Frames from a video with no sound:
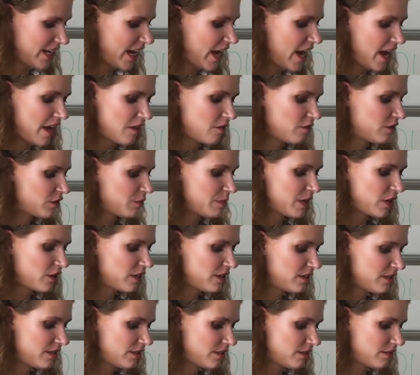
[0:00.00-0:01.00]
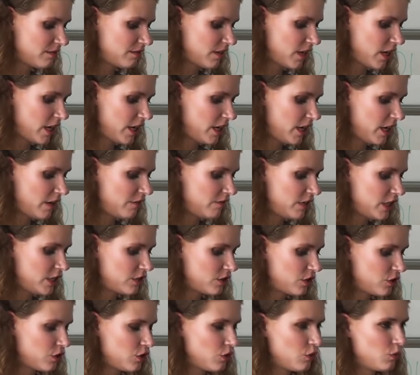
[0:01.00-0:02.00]
uh, yeah, to be honest, I, I really
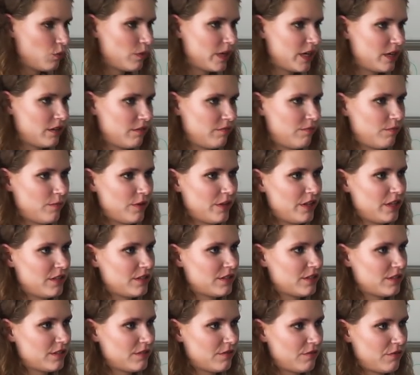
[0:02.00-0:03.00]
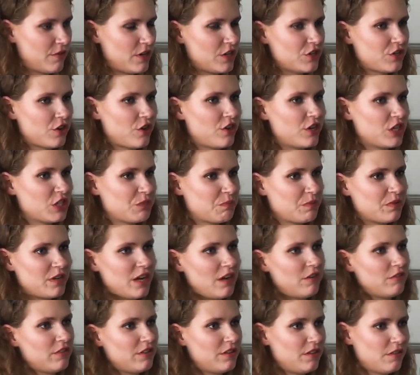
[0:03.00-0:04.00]
don't know where, where this French R is But
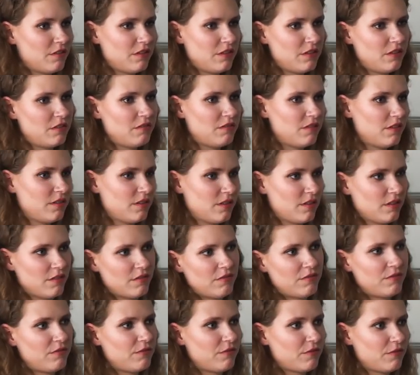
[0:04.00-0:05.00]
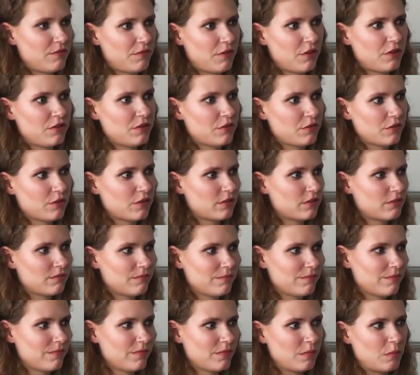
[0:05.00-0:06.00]
in the, in the, in the front
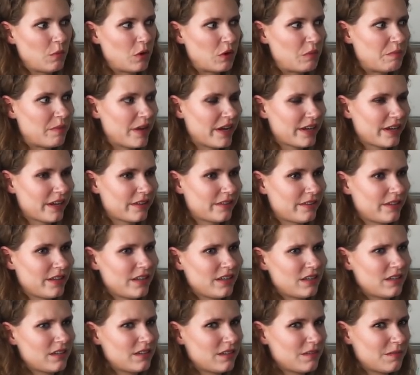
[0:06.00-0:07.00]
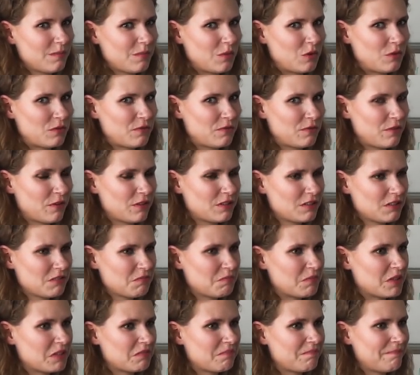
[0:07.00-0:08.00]
or more back. I think more
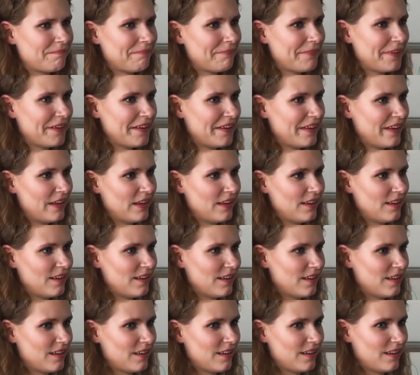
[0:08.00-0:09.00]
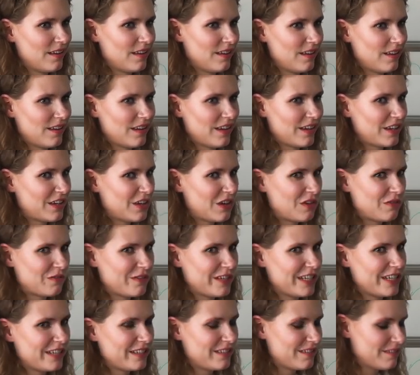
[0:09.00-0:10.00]
front, but I can't
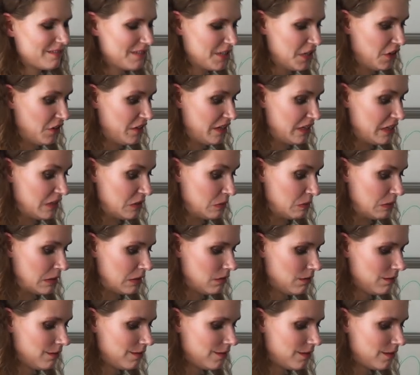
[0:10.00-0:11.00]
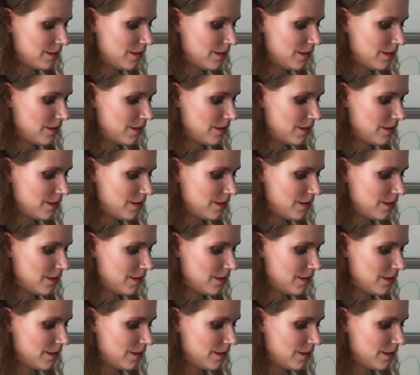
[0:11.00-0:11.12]
really tell that as well.